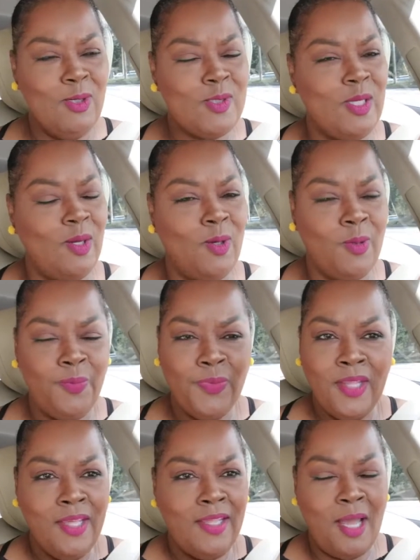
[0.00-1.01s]
So,
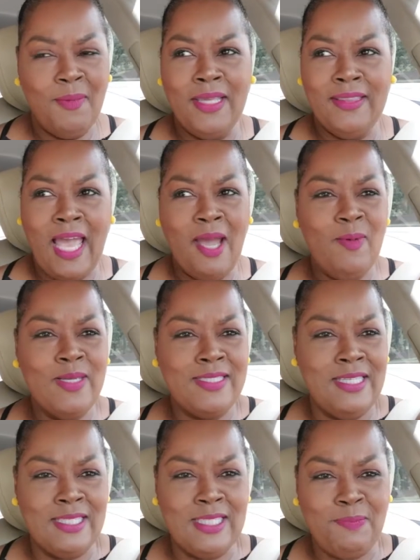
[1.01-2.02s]
I mean, that was,
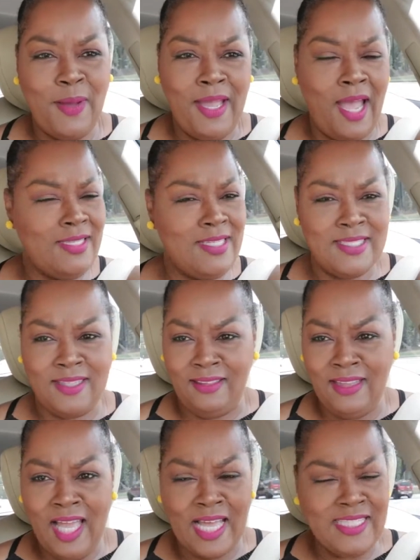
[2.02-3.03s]
I
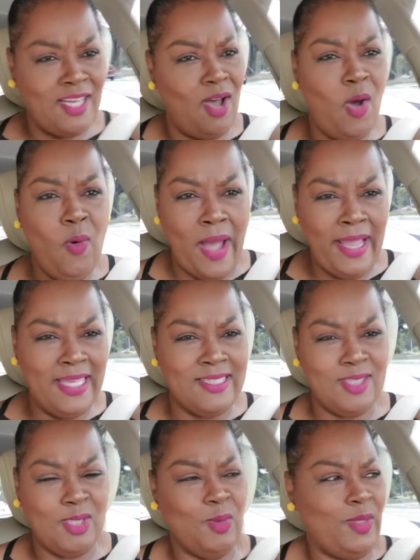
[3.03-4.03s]
said, oh, I
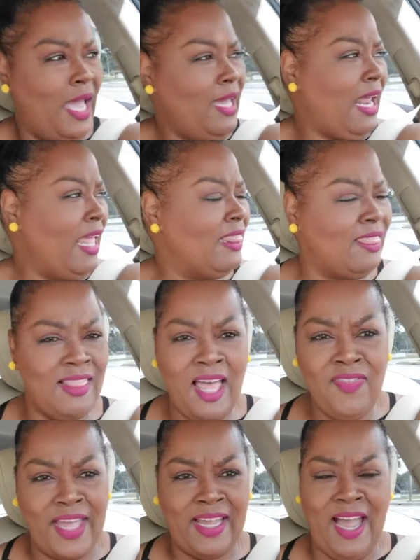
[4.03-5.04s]
could do that. I
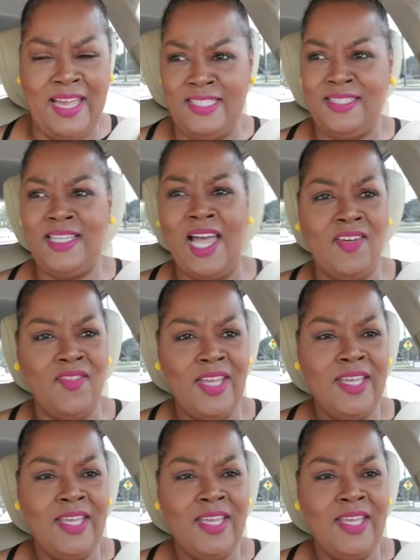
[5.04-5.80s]
love that kind of stuff.